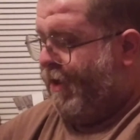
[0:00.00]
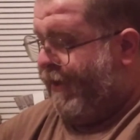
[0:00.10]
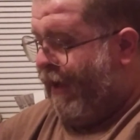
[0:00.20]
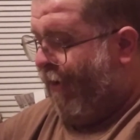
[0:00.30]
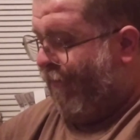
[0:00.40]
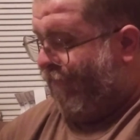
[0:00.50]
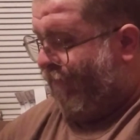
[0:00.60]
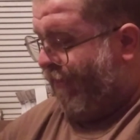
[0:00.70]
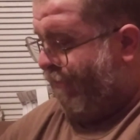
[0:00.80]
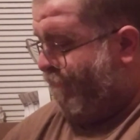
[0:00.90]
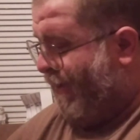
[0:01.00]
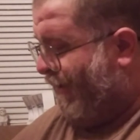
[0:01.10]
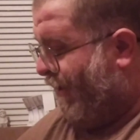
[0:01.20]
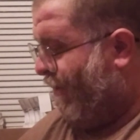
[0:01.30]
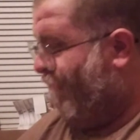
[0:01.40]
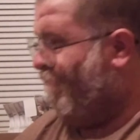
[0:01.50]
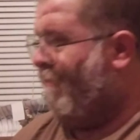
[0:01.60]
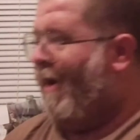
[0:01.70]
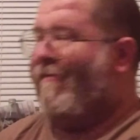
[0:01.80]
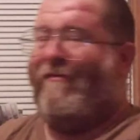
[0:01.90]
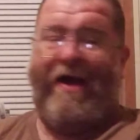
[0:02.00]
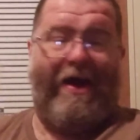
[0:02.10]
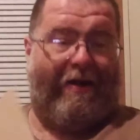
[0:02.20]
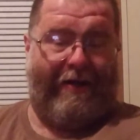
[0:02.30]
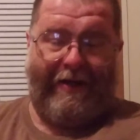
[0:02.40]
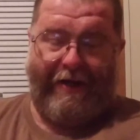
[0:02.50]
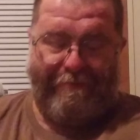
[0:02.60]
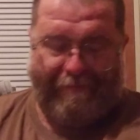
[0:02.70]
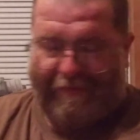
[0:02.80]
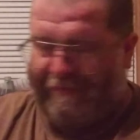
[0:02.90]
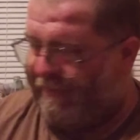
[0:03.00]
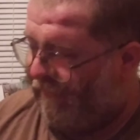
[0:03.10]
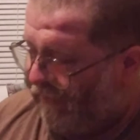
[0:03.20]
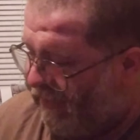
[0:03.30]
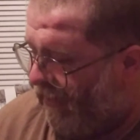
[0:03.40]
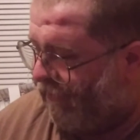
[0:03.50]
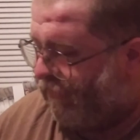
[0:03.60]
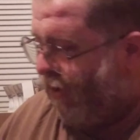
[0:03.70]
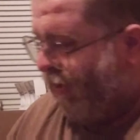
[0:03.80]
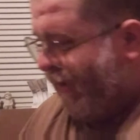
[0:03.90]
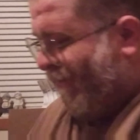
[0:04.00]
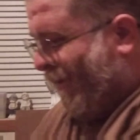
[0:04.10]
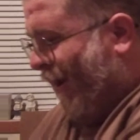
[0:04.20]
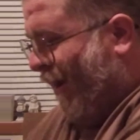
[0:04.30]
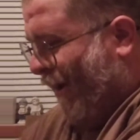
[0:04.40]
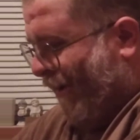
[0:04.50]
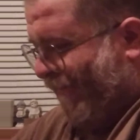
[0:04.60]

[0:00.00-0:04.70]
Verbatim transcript: And now for the big unveiling, if you dare call it that.